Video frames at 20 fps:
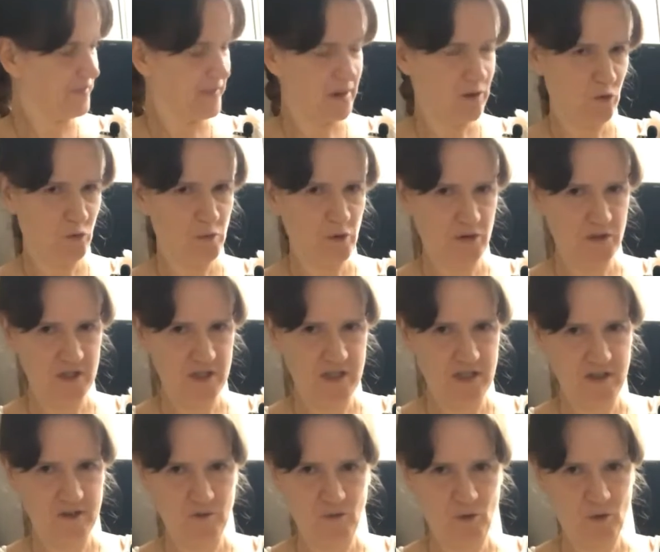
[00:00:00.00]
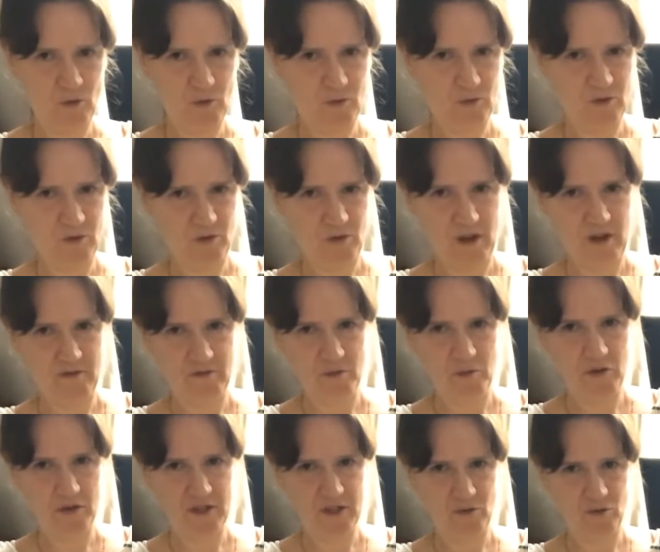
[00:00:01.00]
Your body,
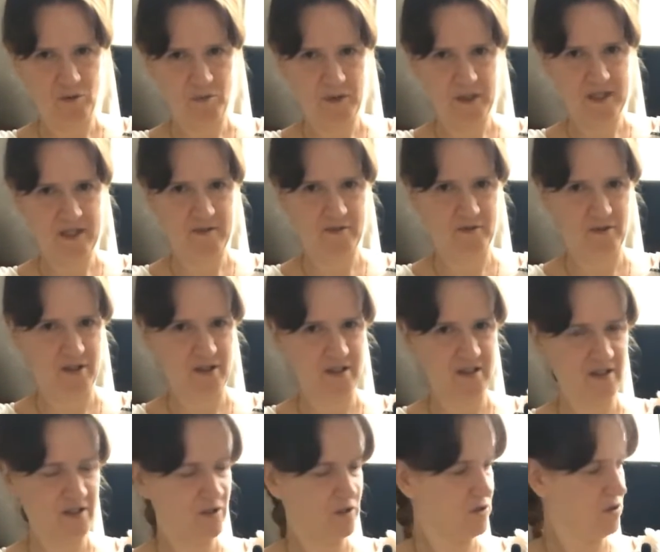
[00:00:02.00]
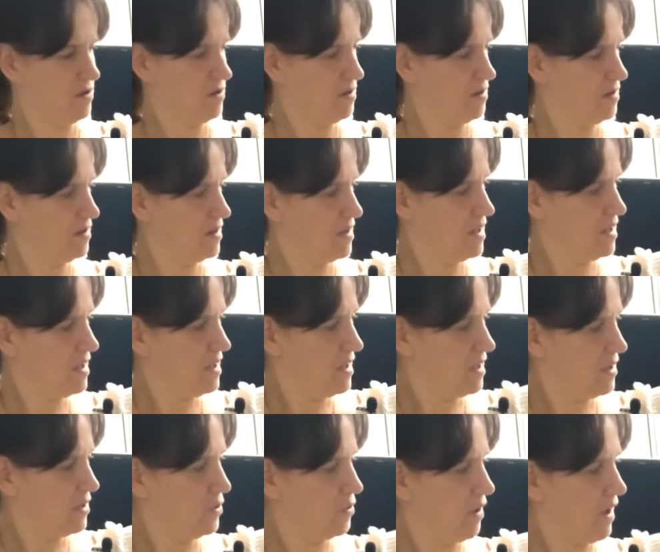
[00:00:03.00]
everybody will be different. So
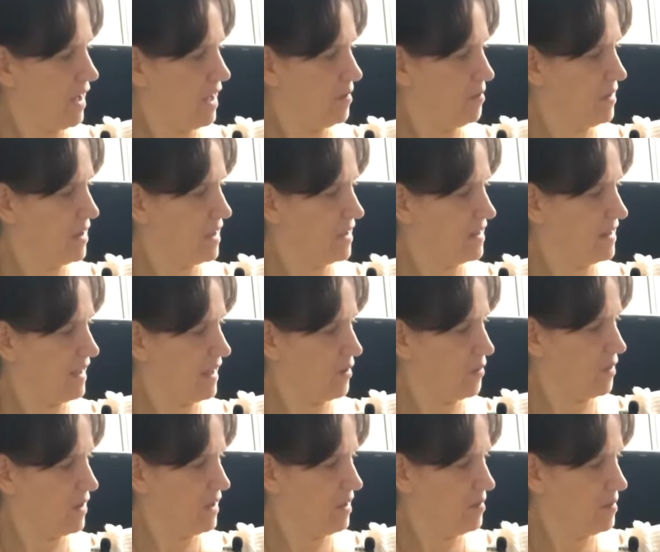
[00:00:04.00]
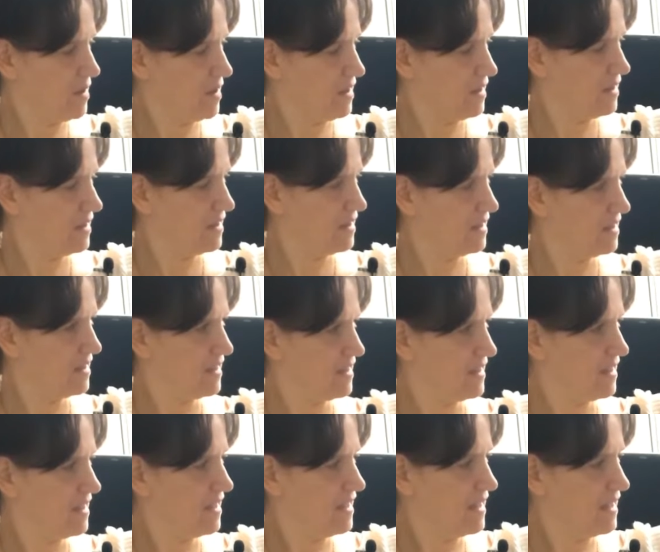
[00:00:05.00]
you're aiming that way,
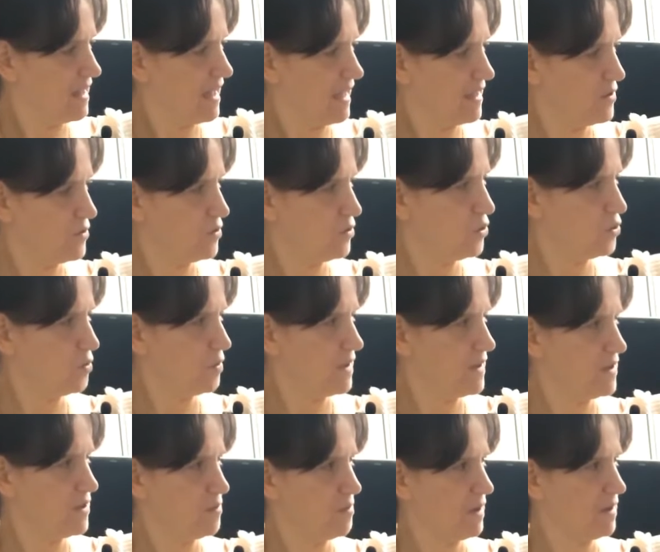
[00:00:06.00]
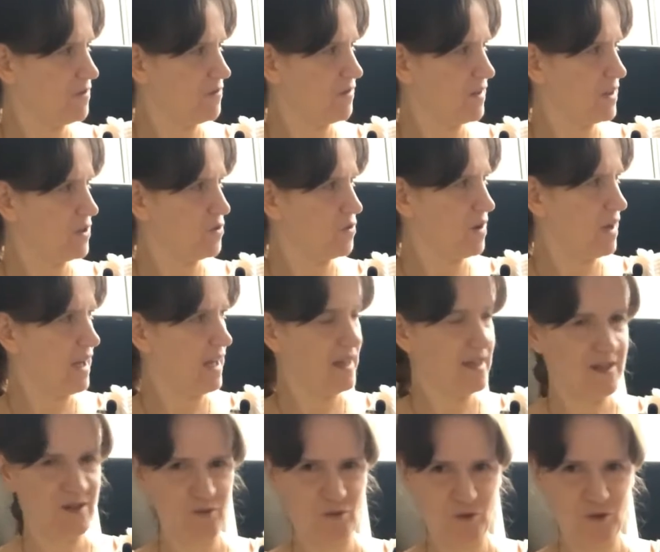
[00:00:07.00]
and as you twist, you might find your
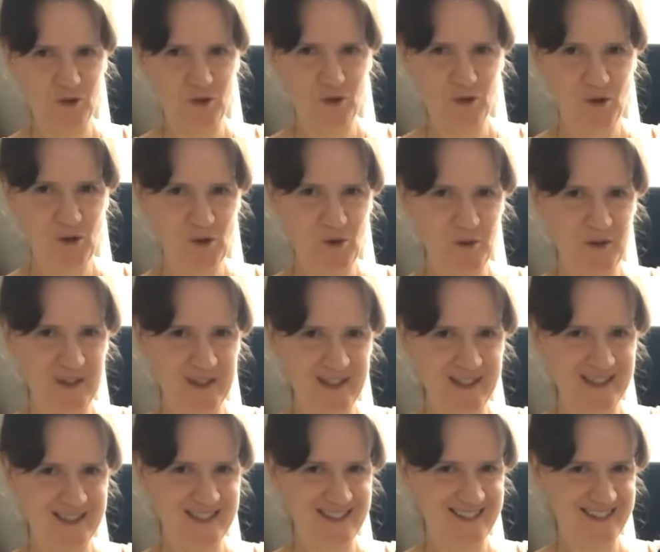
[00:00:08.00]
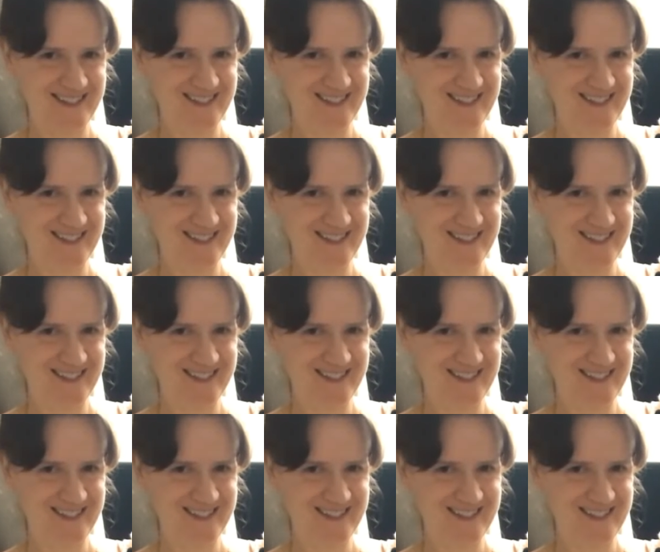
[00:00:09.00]
hand wants to go with it.